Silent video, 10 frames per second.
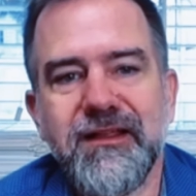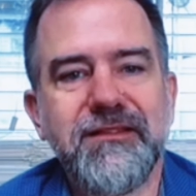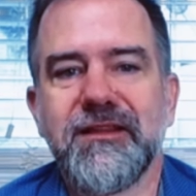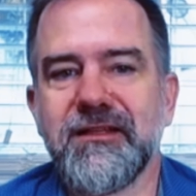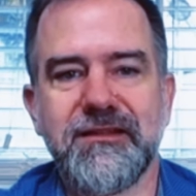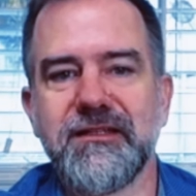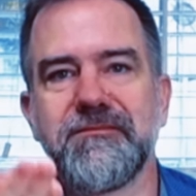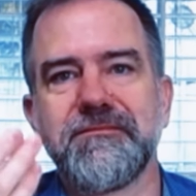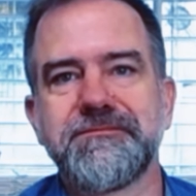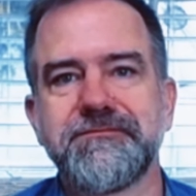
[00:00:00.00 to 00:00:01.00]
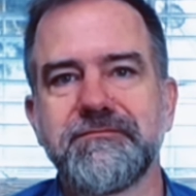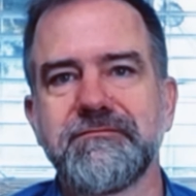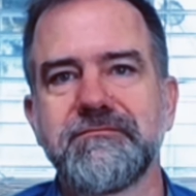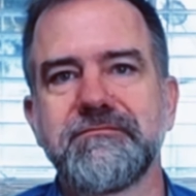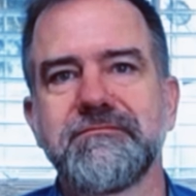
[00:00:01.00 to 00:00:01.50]
I wonder why the Dutch think
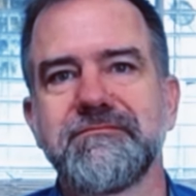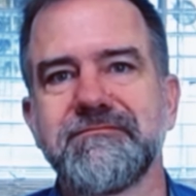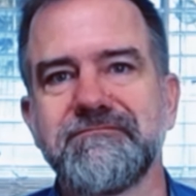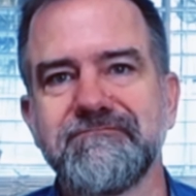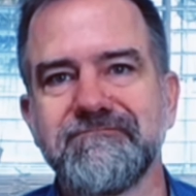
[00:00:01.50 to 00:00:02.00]
it's wrong.